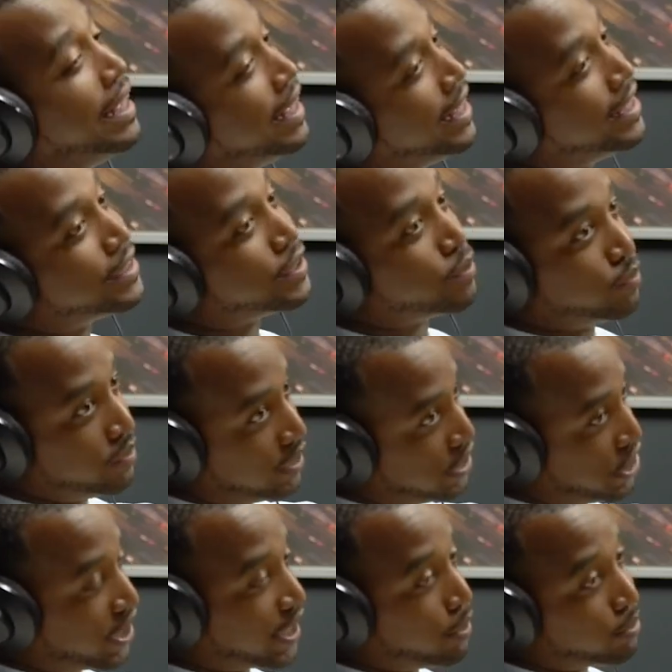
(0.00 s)
his the
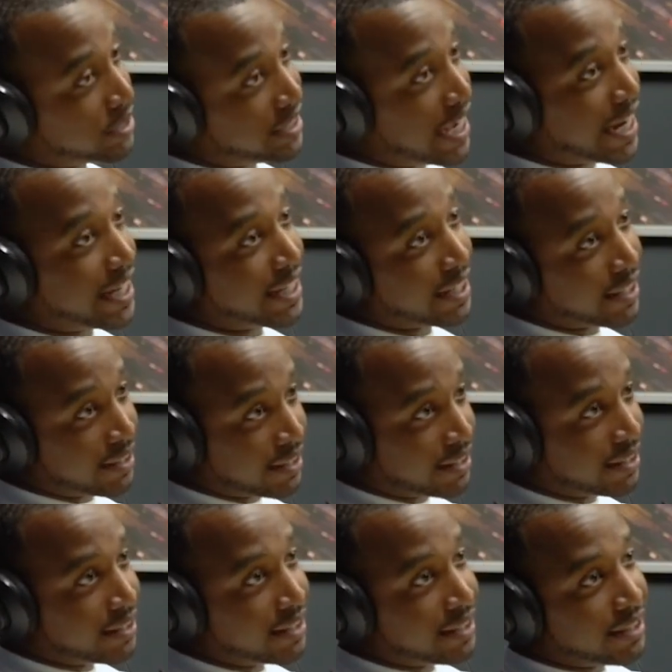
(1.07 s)
chick he was dating
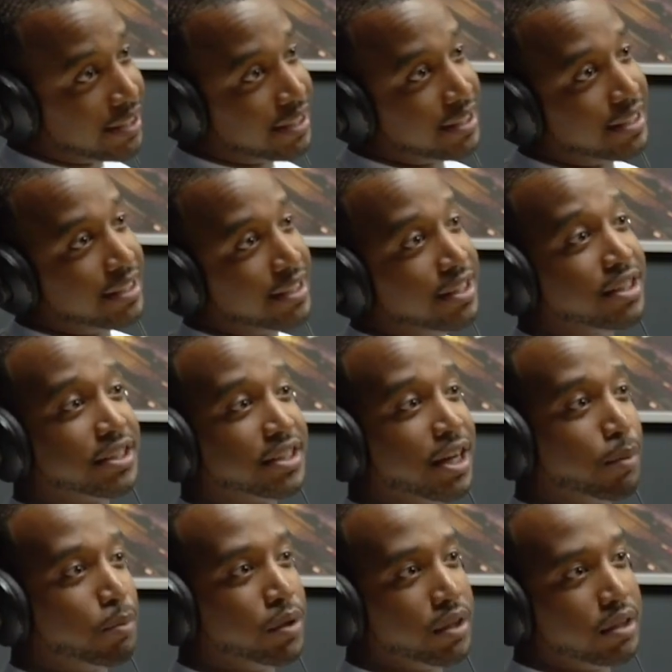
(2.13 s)
hooked
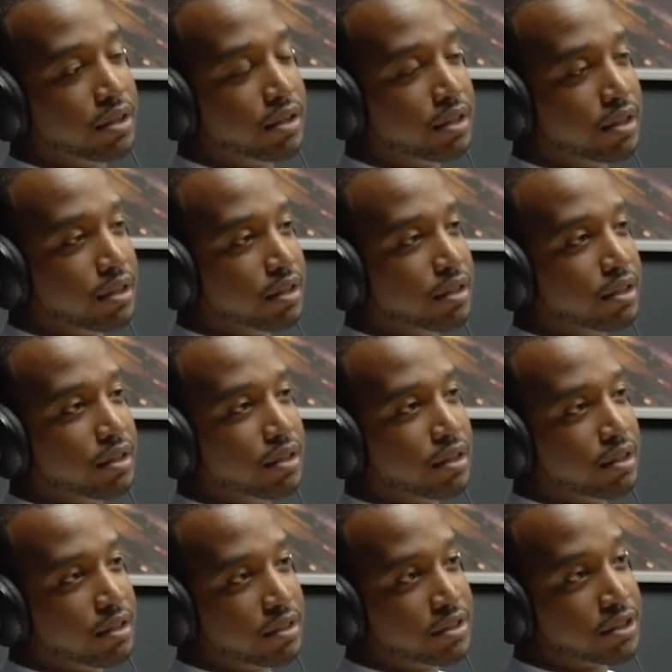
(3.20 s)
up with
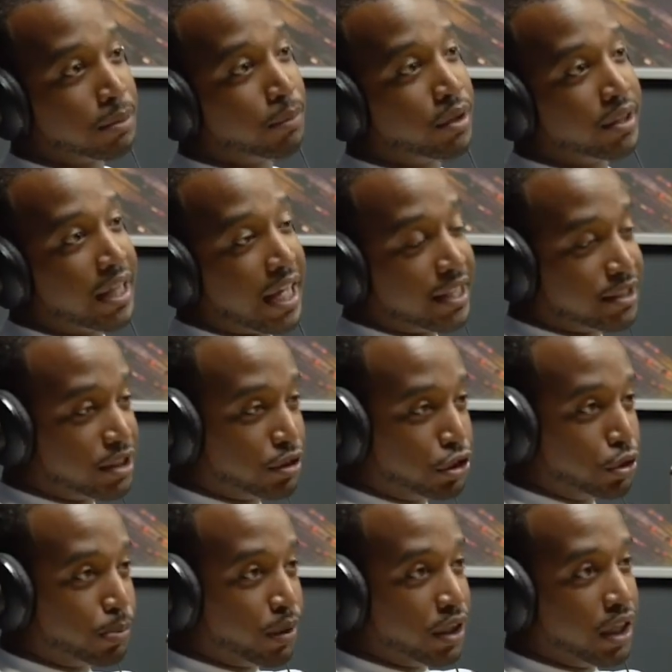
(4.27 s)
someone that's
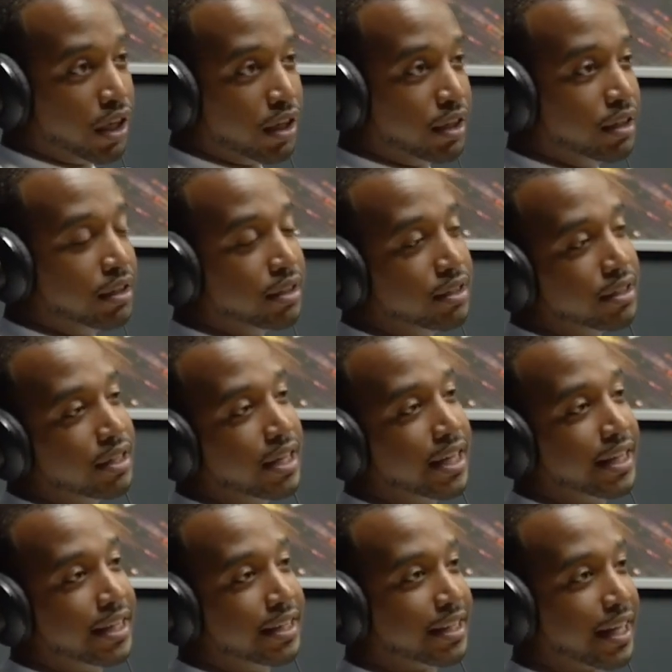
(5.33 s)
super young mm -hmm.
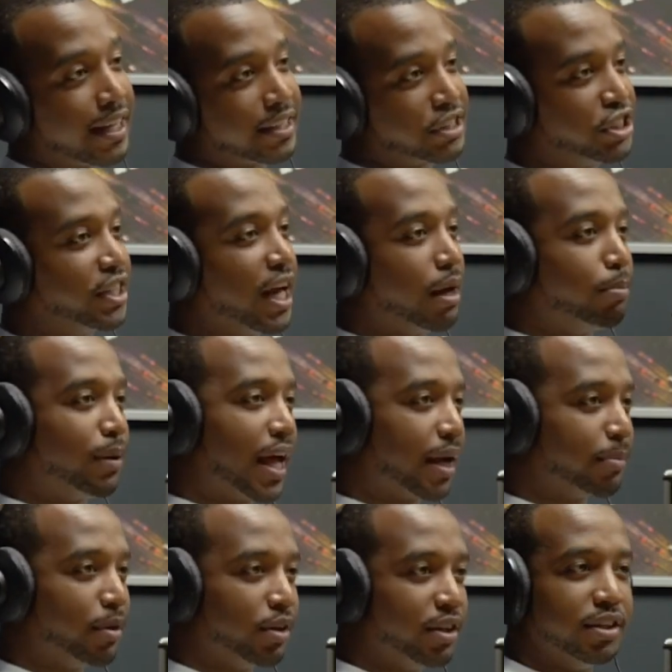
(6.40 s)
and like she got
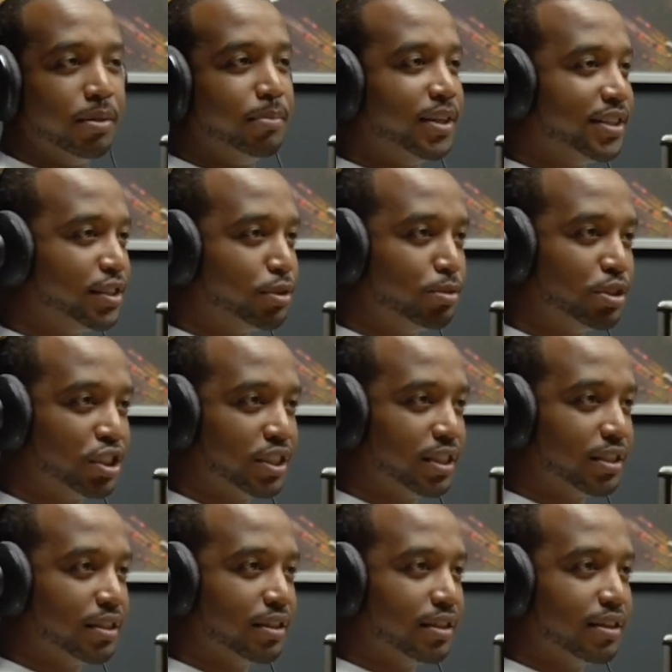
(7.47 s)
blackmailed in the Me Too
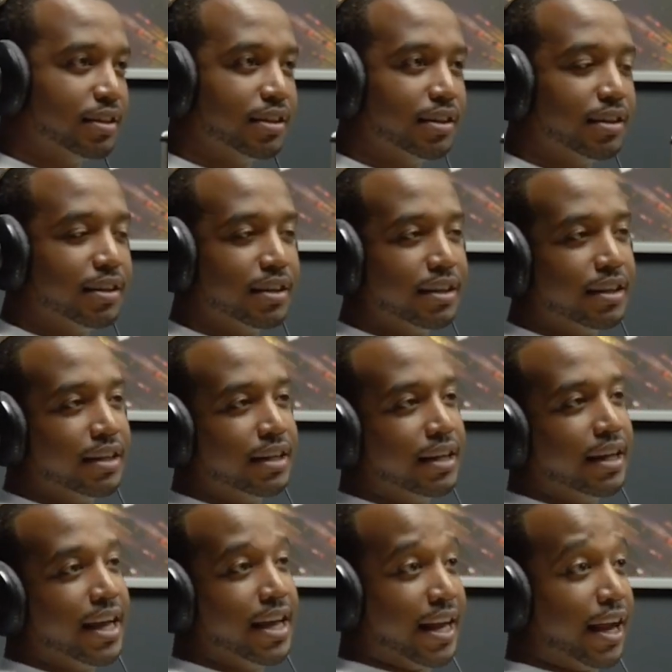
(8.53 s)
shit. Oh wow.
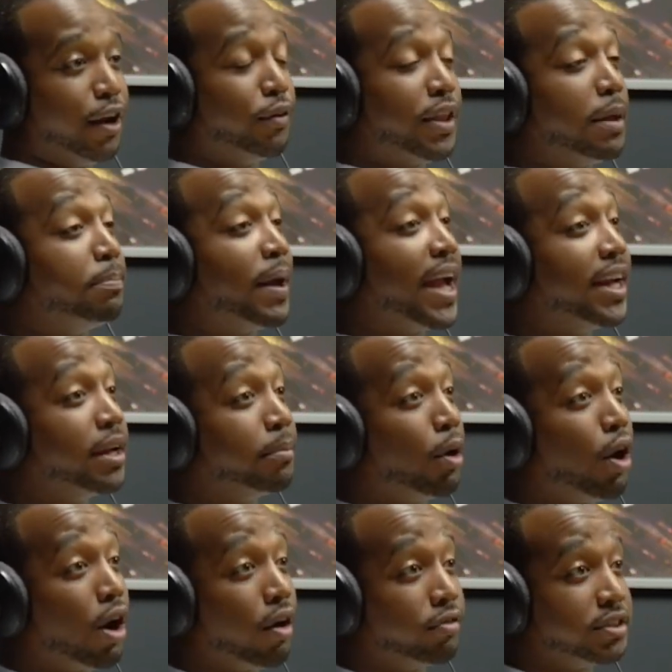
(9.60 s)
And I know they paid him
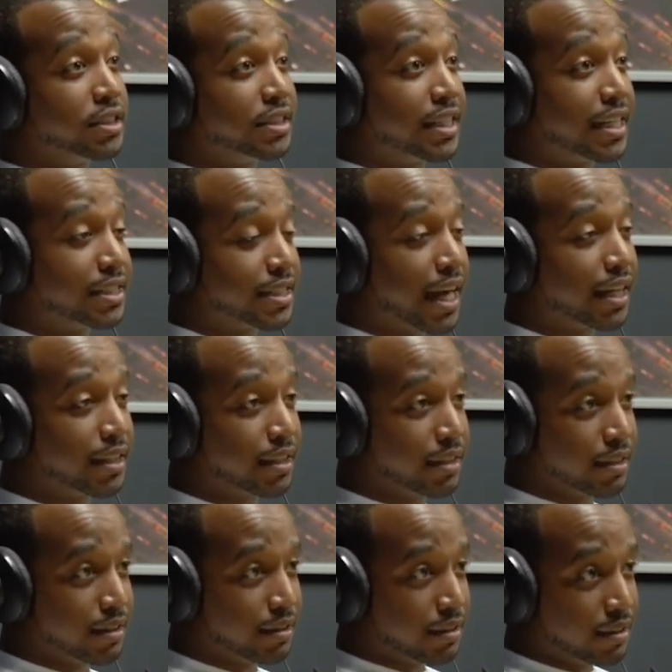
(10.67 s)
off to stay silent.
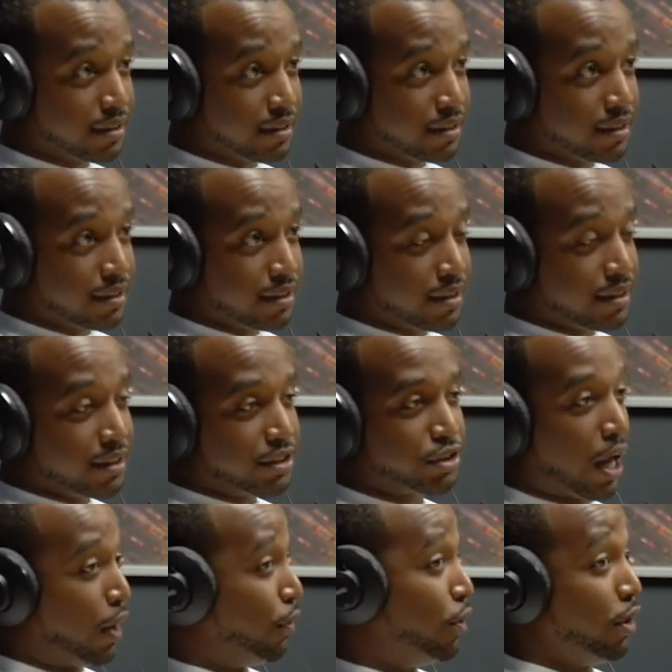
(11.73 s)
Oh wow.
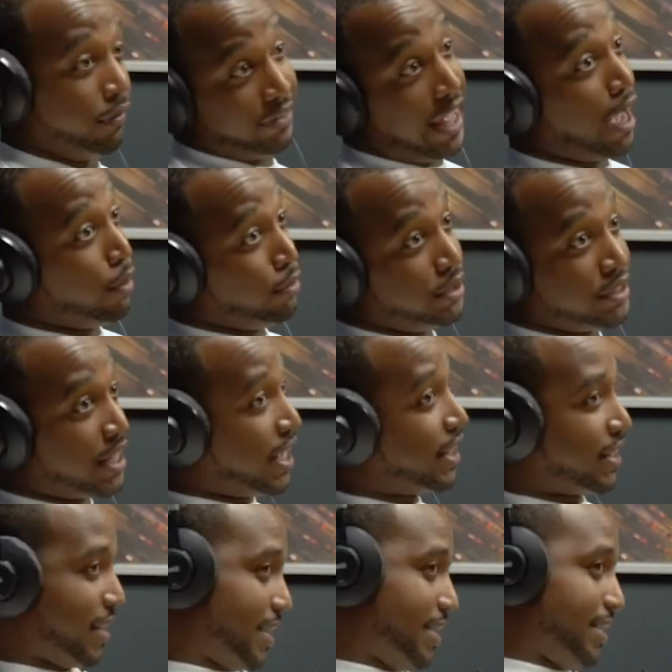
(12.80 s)
So I don't know if that was
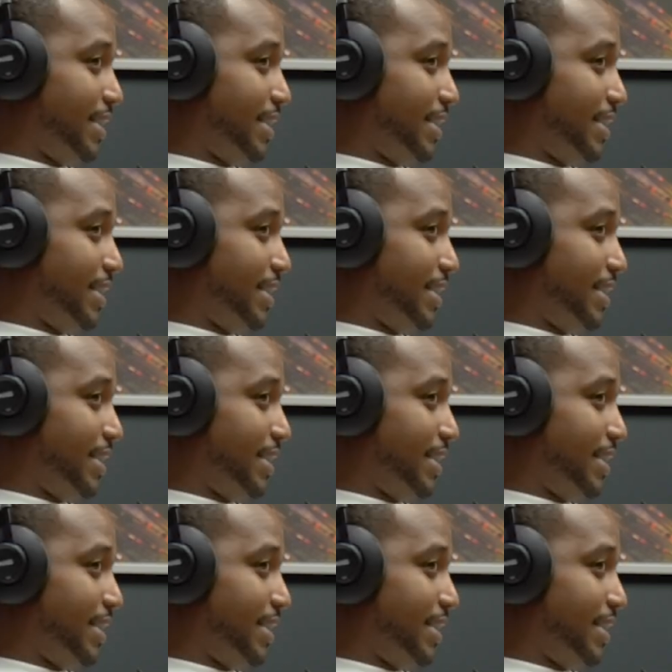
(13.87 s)
like